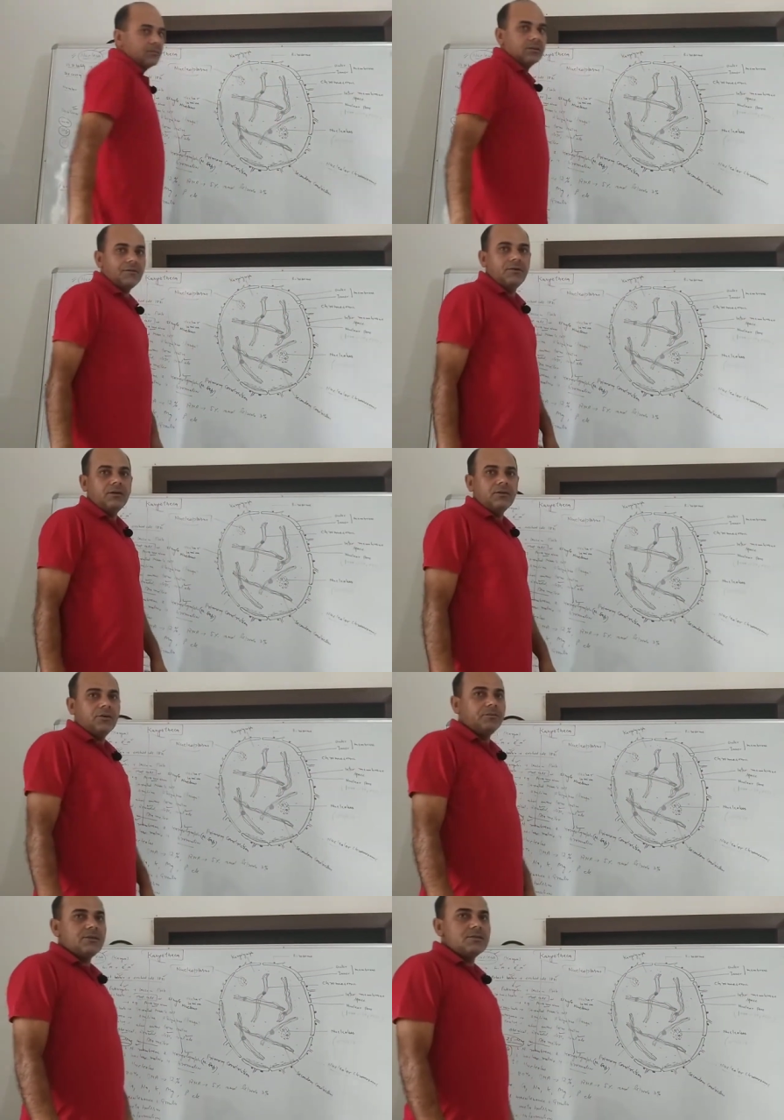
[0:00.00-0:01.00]
The width
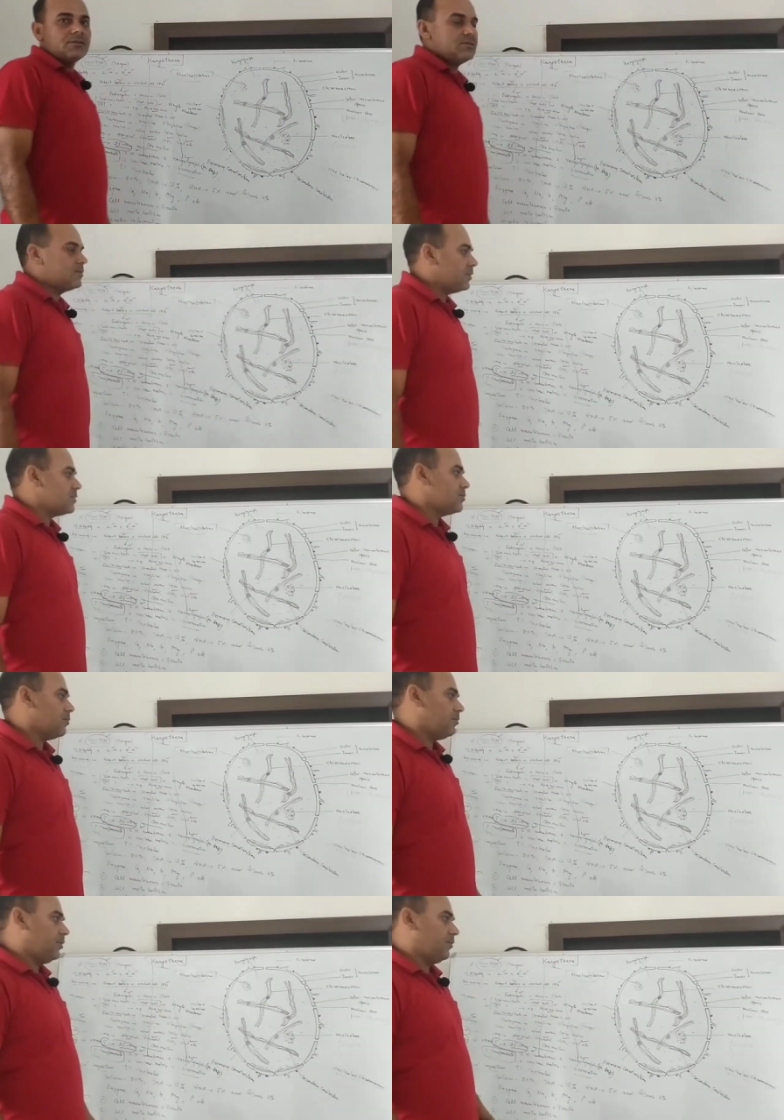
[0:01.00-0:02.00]
of this space
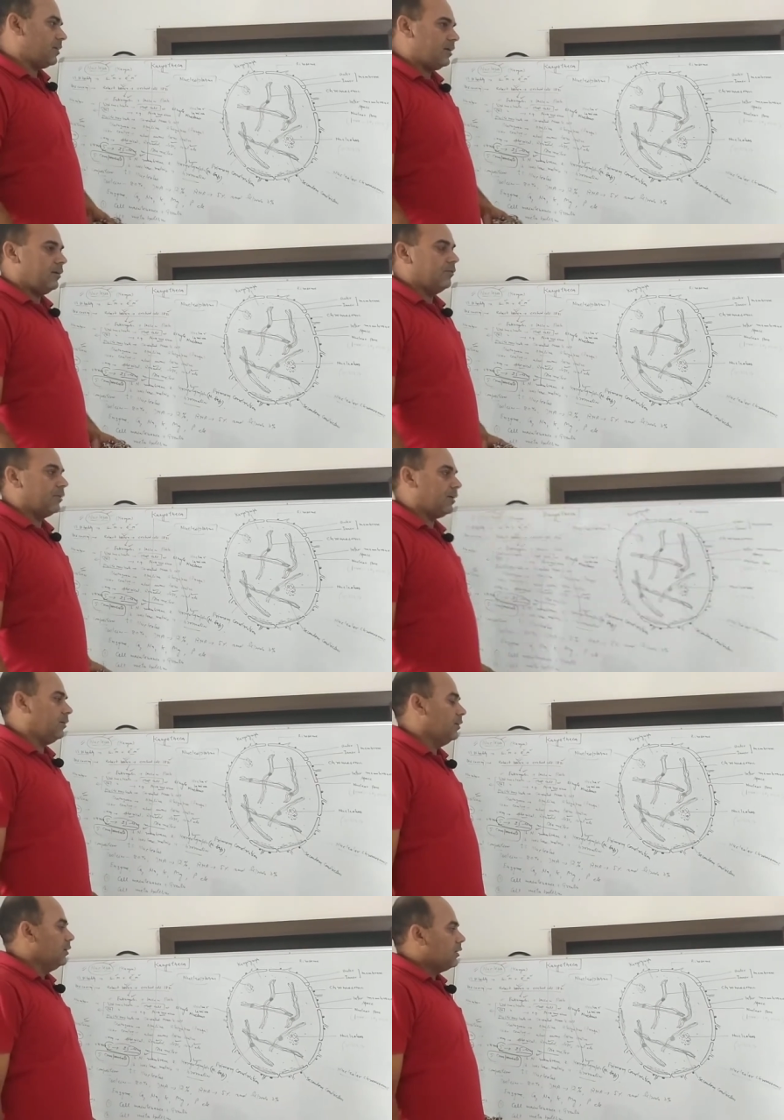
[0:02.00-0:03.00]
may be vary to vary.